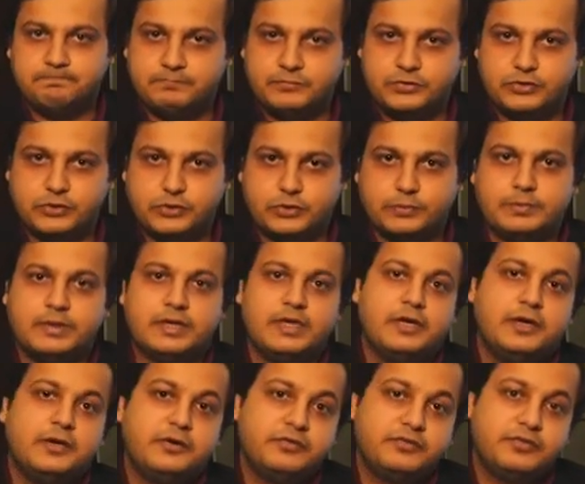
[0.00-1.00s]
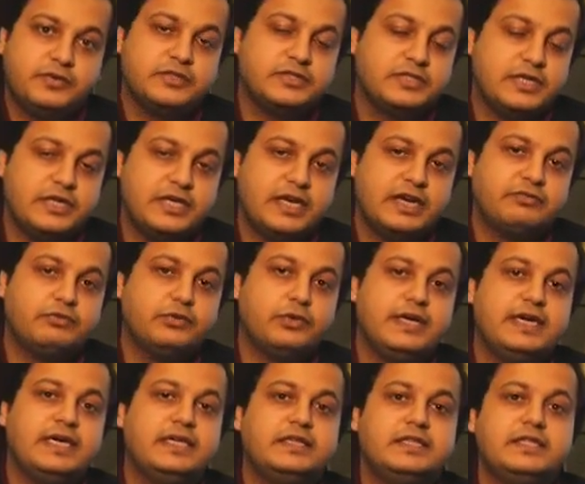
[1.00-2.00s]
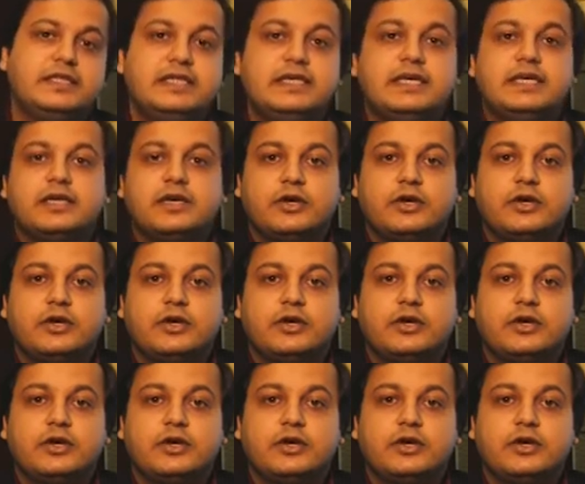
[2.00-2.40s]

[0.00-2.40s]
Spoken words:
So, firstly you have to read the